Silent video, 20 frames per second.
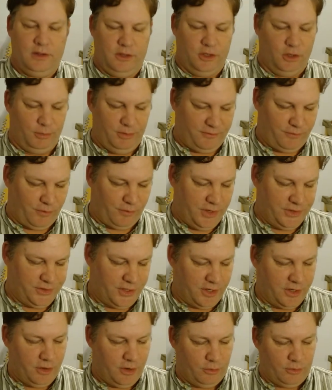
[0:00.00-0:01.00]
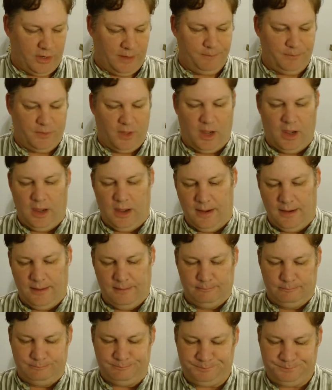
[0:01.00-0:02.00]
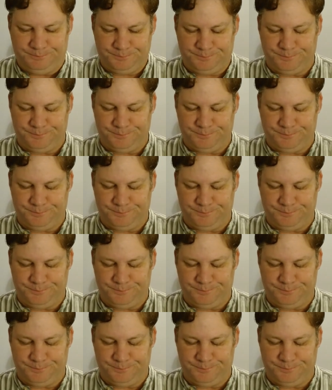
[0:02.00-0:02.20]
you'll be freezing in no time.